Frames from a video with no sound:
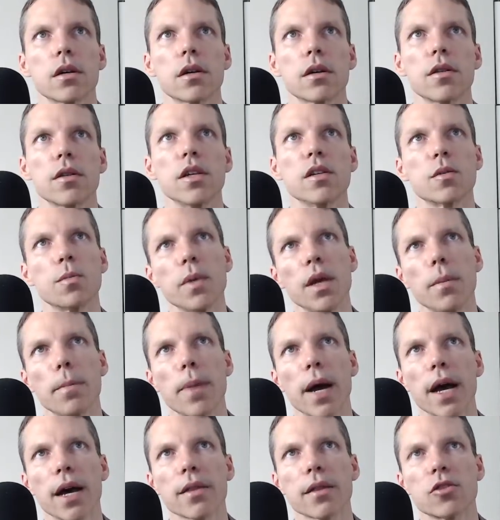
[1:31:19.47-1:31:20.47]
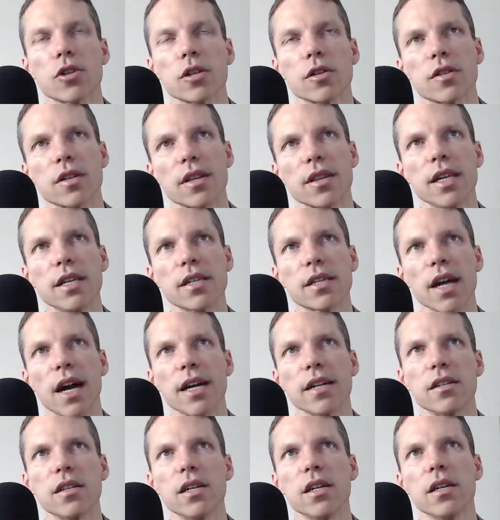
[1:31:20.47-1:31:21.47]
meme pathogens, these
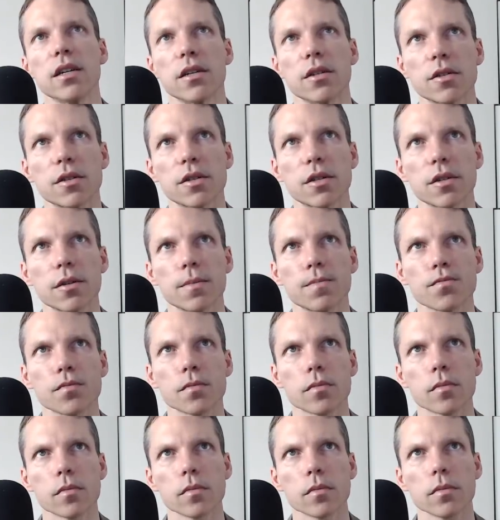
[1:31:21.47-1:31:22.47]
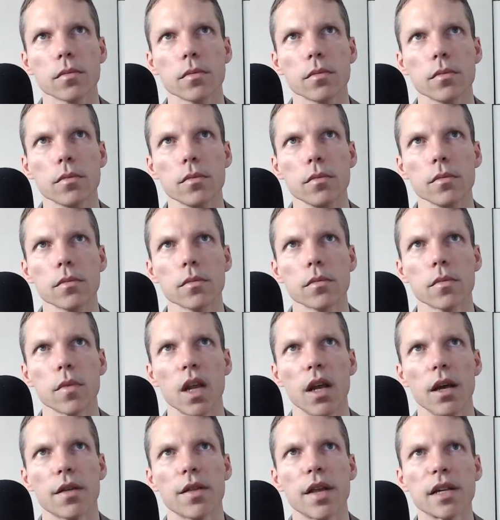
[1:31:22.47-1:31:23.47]
ideas
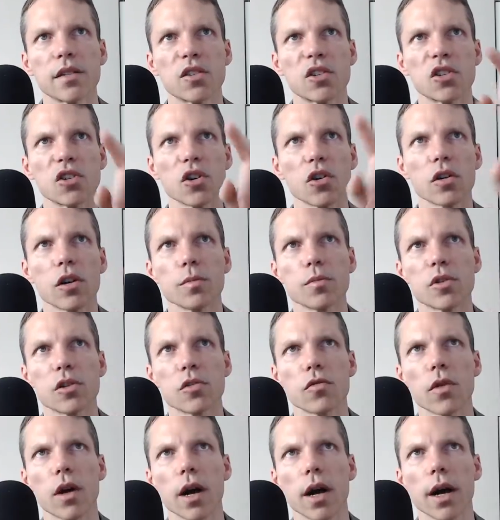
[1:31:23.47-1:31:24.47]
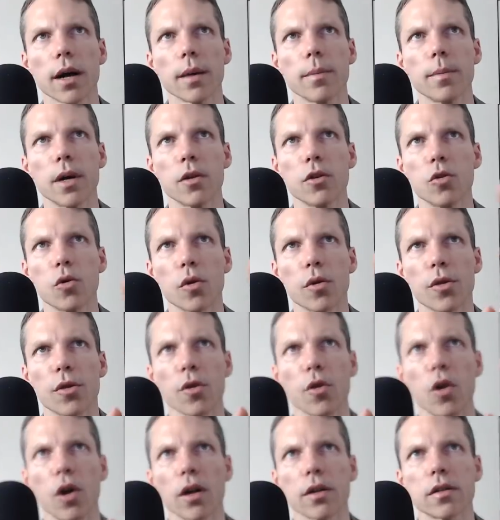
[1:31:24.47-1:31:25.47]
that circumscribe your
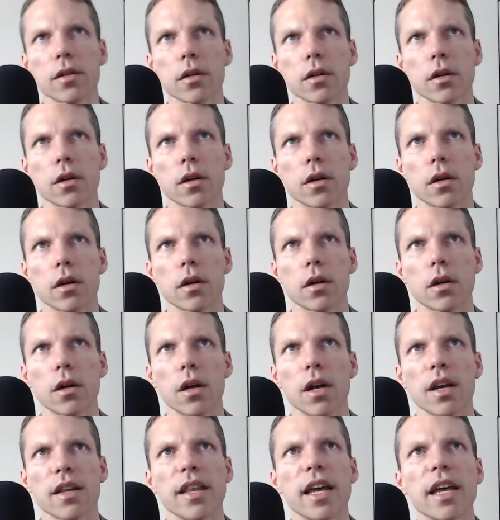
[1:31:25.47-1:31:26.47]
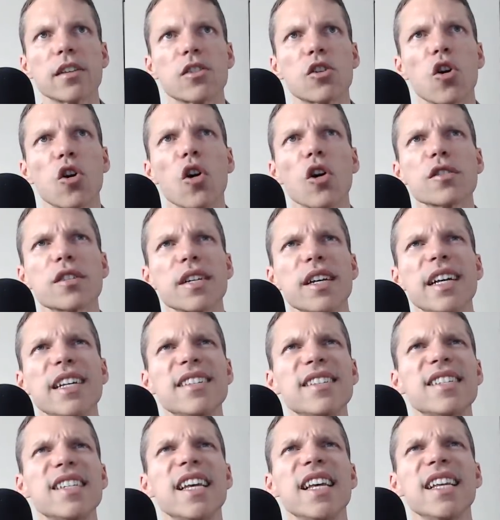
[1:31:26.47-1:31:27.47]
thought, that cause
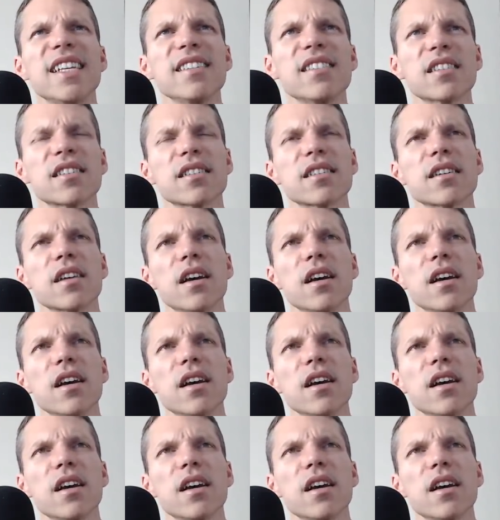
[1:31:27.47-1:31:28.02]
intense